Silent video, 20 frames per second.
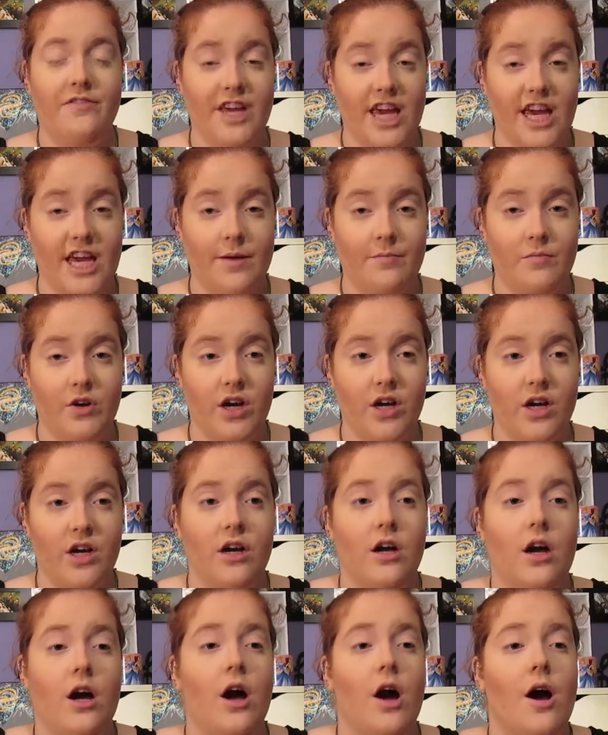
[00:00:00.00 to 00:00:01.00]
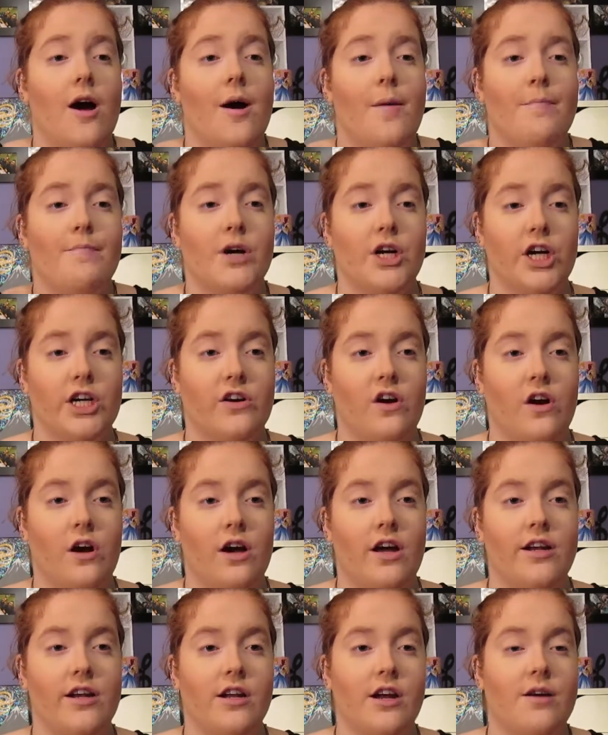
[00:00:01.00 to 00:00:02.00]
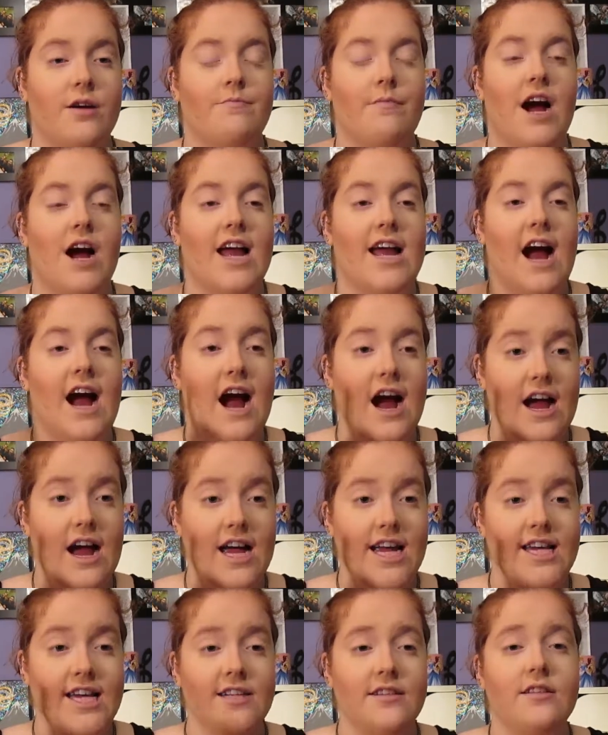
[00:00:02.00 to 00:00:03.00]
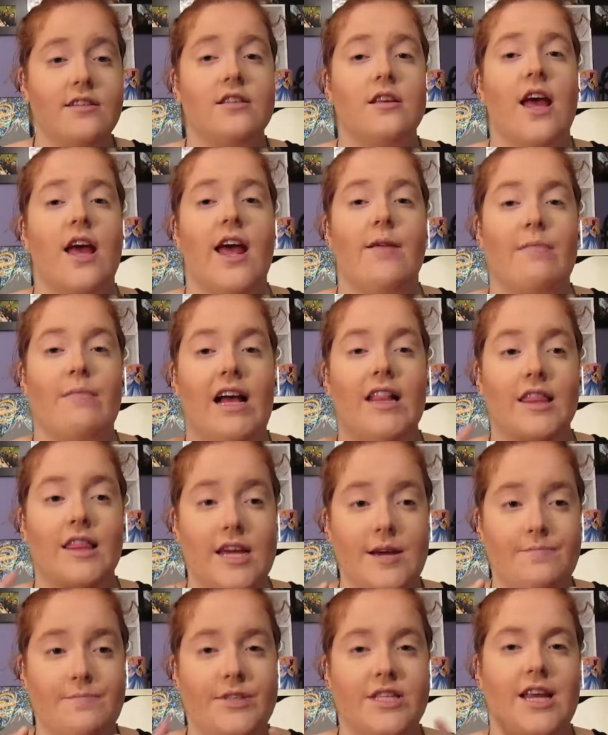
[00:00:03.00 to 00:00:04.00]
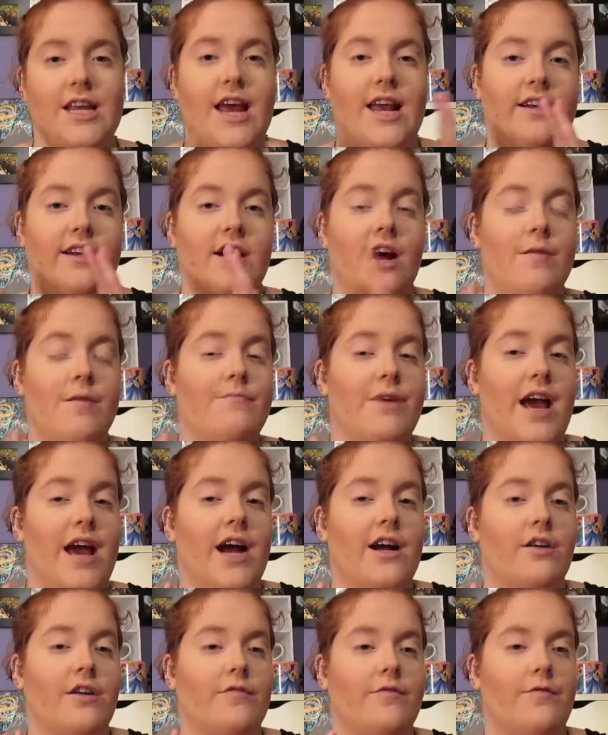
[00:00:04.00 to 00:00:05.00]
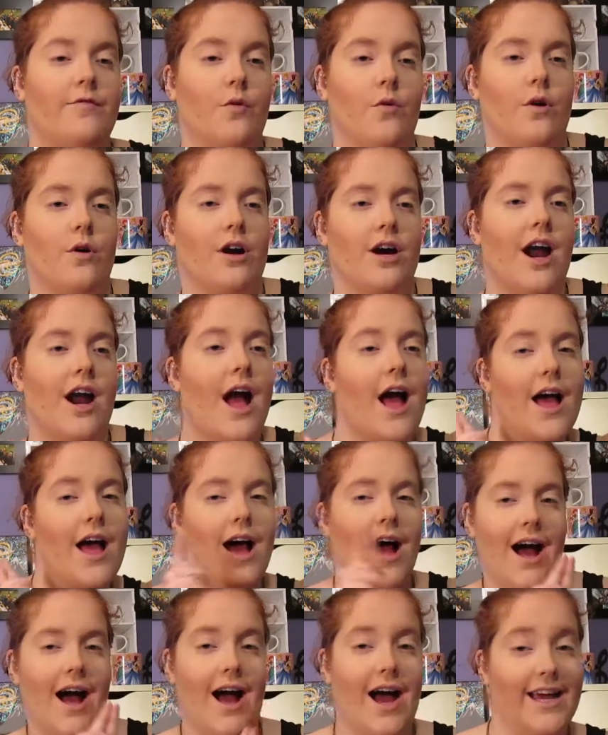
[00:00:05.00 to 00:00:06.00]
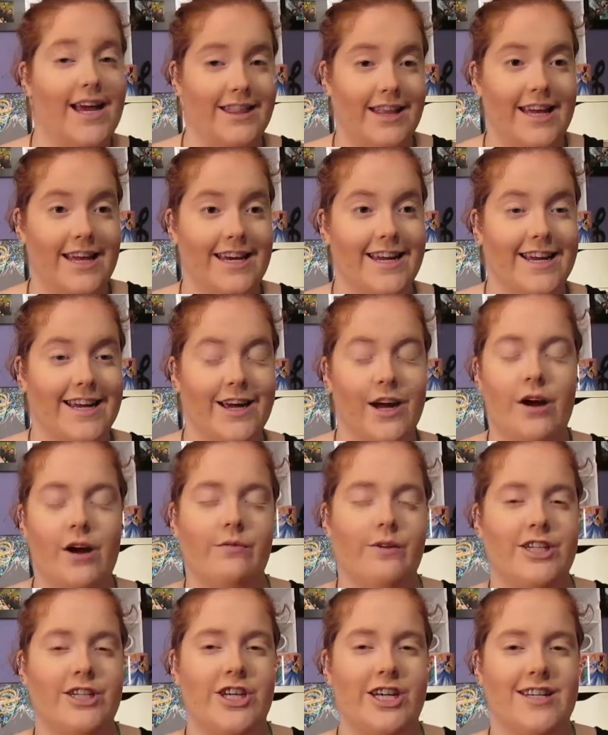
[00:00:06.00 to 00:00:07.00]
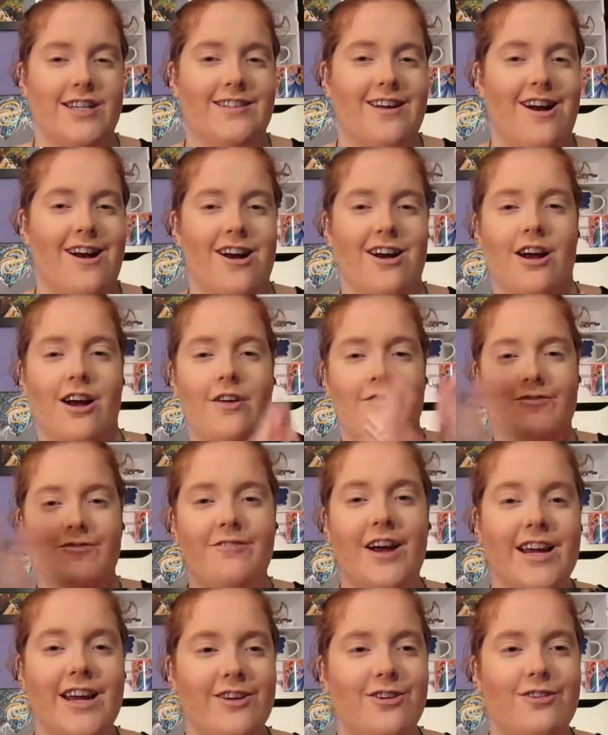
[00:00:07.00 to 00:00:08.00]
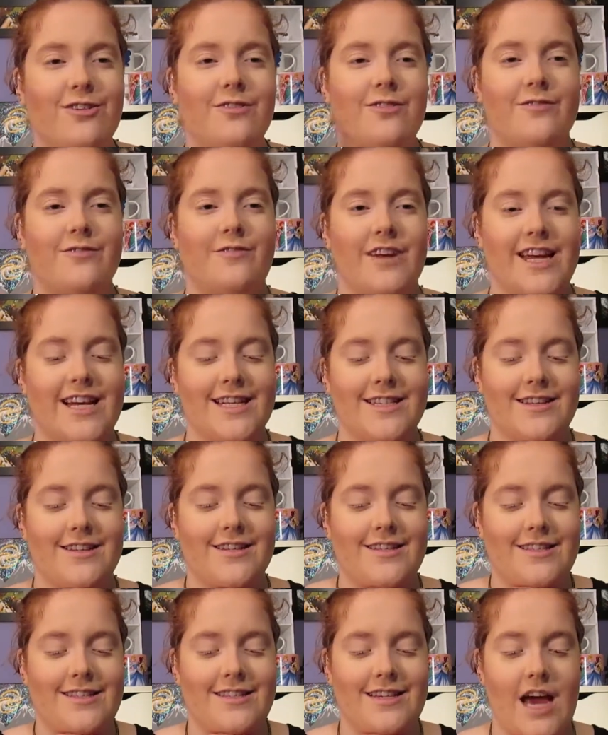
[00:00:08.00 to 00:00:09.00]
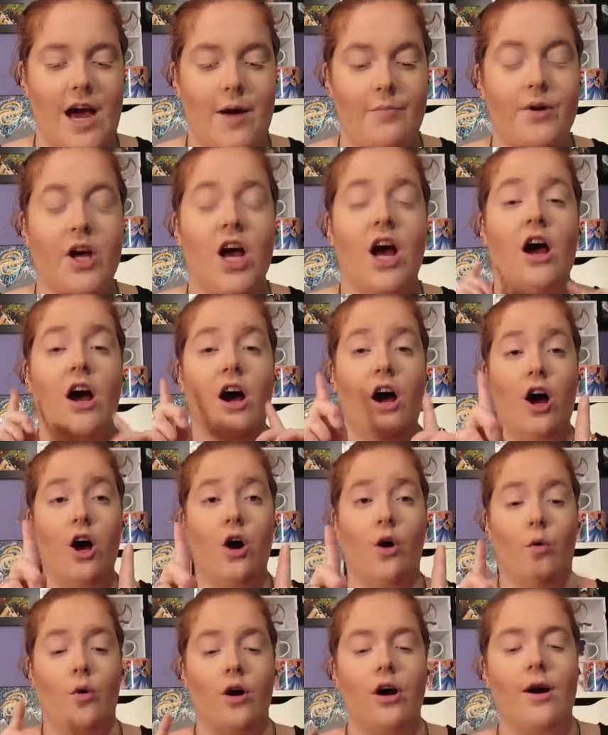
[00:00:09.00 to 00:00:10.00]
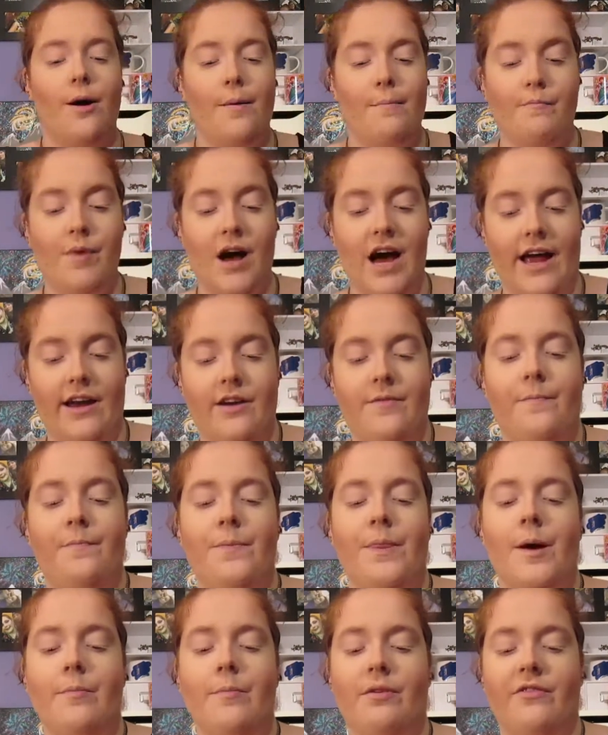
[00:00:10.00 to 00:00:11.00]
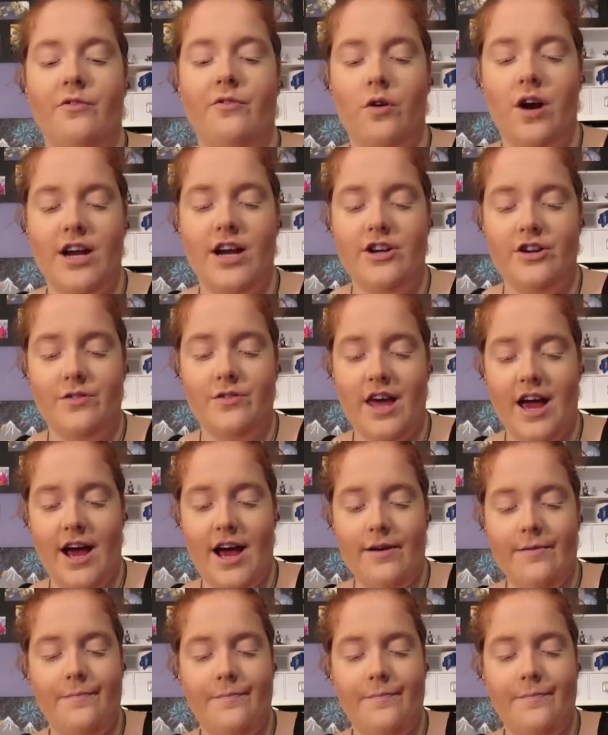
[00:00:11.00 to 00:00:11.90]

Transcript: camera, put on my eyes and my lips, and come back for highlighting, which is our final face step. Oh, but before I do that,